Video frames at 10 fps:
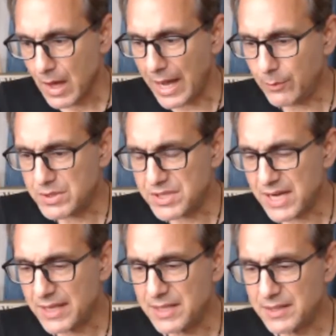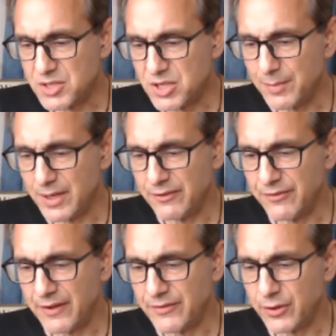I would say that the JBL
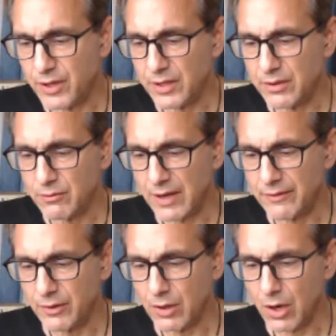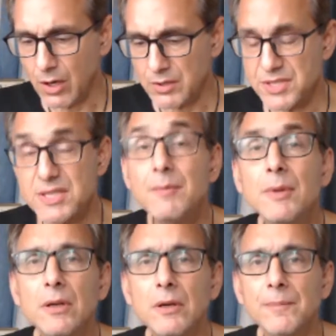530 and the Revel are
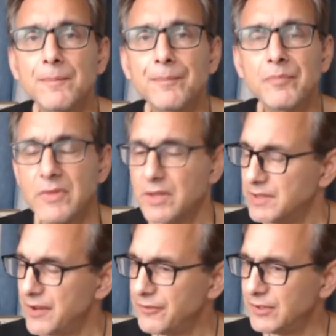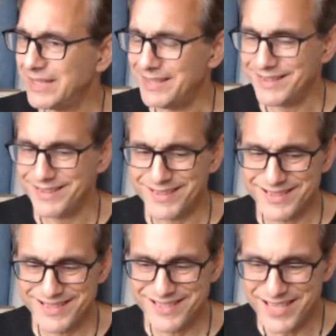similar. They're definitely
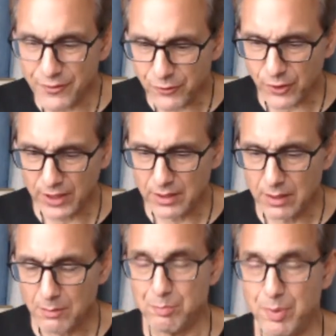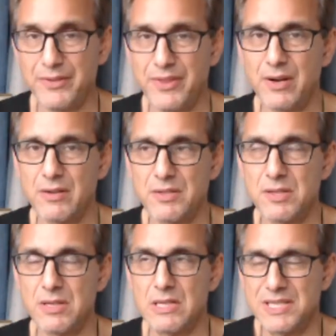different, but they're
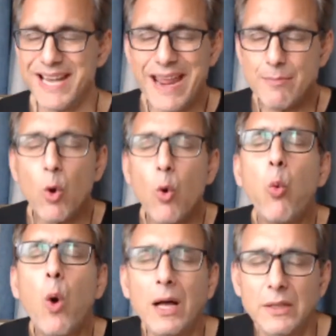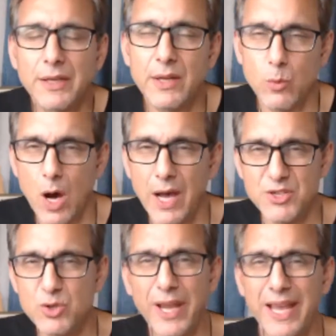same
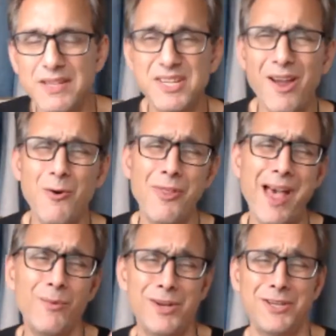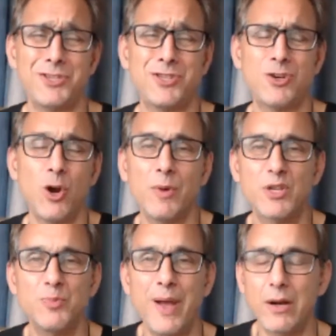quality-wise. You can't say, oh, that one is so
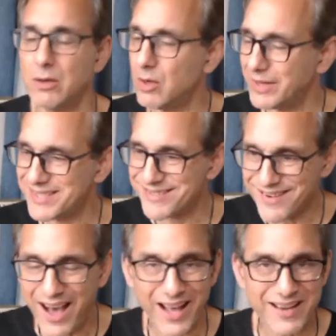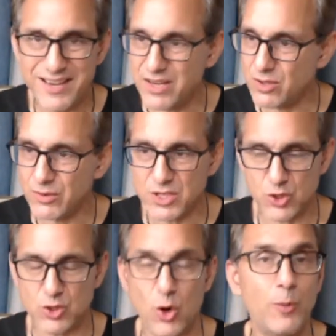much better. No, it's not. Neither is
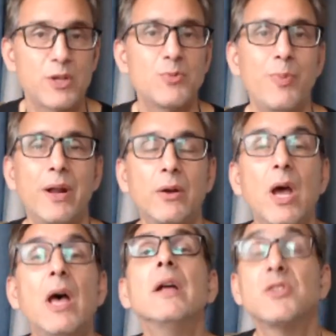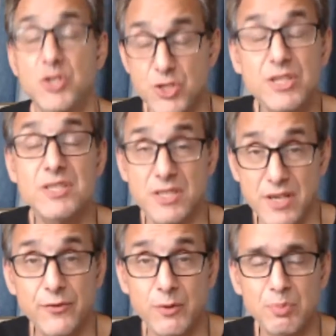so much better. It's just
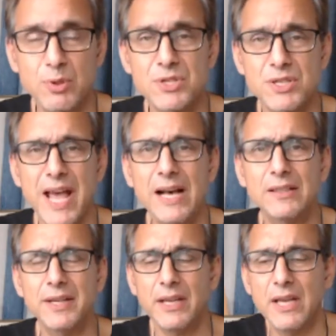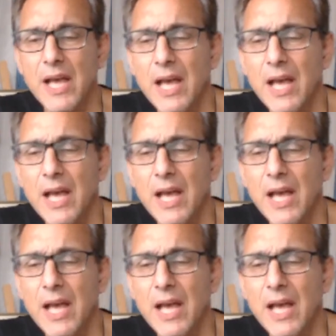different personality.